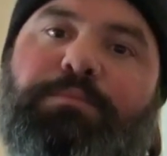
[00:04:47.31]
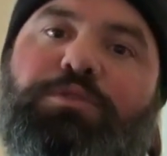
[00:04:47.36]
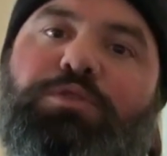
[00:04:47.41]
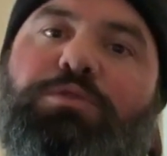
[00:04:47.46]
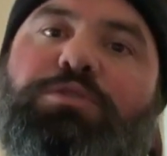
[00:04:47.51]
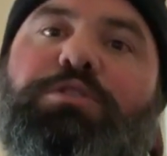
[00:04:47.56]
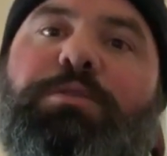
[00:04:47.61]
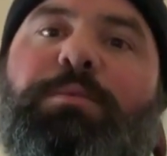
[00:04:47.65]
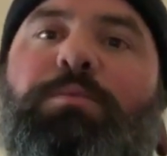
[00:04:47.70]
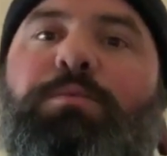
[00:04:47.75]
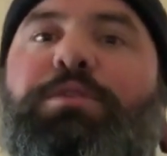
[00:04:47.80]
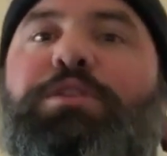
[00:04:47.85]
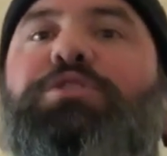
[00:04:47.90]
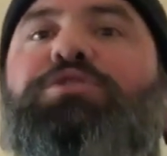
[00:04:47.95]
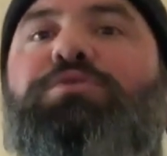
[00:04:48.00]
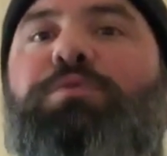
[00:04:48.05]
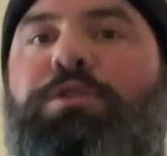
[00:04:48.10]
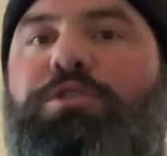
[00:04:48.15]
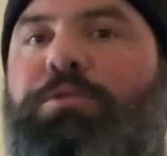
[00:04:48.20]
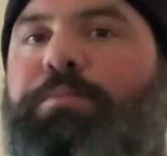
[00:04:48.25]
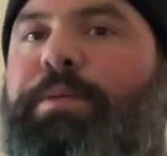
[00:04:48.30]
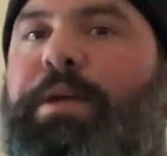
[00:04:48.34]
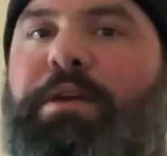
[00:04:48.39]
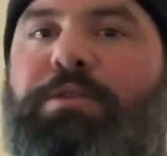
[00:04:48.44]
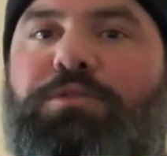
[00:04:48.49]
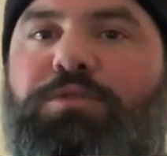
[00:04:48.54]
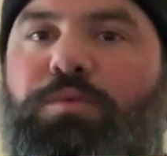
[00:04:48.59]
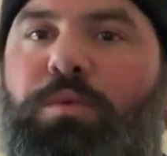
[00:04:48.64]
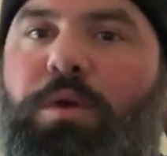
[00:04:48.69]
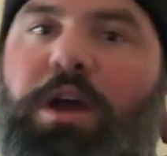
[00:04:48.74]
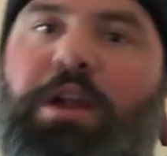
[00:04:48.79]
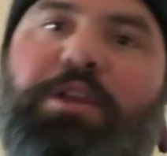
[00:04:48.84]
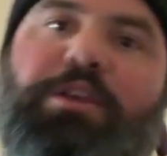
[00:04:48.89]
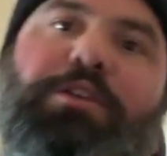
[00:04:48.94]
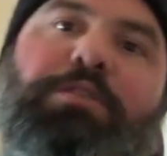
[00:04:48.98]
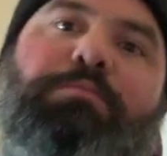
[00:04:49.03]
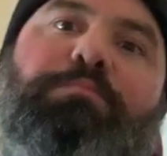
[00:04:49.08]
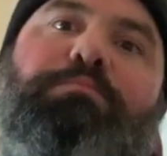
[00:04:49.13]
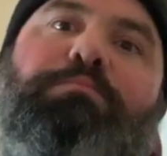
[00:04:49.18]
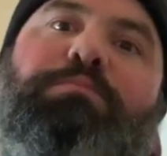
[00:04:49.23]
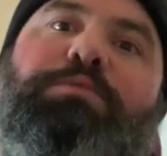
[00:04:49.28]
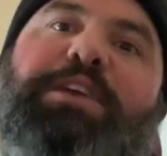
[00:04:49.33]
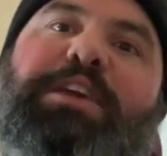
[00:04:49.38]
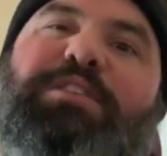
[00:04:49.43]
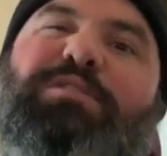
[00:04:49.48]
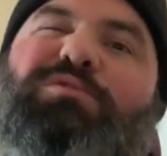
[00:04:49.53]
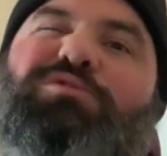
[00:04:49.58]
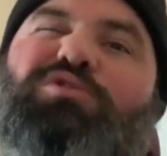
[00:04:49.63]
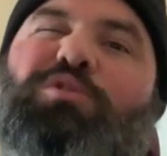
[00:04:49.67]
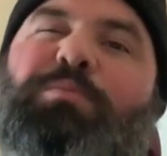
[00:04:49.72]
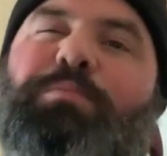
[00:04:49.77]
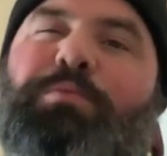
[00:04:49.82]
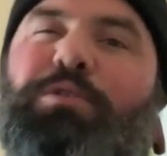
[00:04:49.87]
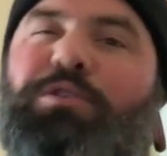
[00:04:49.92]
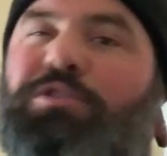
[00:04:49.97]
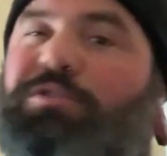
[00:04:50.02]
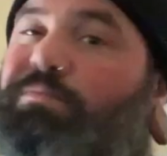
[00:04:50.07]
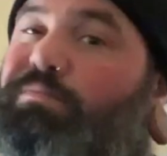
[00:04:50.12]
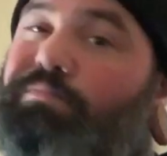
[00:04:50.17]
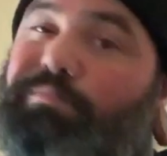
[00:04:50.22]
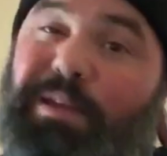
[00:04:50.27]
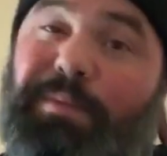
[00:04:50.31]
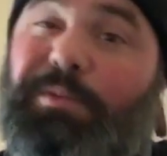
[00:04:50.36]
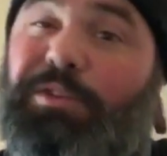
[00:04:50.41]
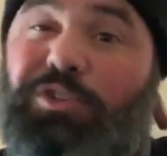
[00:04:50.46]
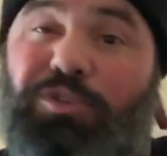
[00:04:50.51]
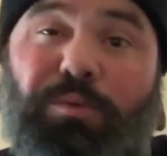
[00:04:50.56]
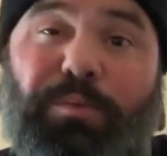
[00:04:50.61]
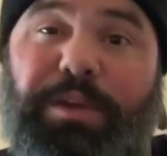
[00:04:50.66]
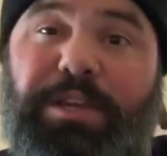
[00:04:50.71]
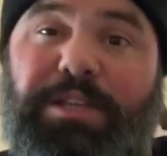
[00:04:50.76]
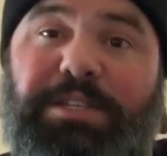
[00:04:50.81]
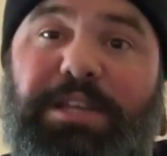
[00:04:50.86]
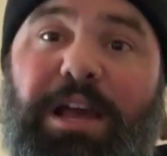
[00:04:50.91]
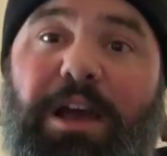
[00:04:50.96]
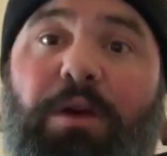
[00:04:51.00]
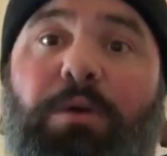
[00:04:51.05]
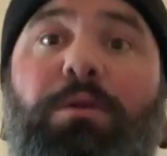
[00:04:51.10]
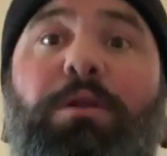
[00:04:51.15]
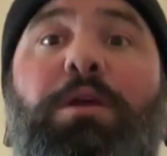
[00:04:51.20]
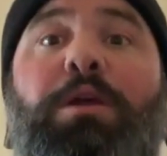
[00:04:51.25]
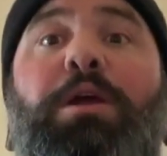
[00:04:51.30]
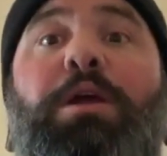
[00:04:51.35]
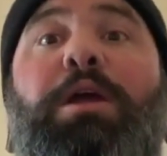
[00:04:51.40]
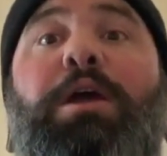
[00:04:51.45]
So someone with a 200-pound squat could take those openers maybe 2 weeks out,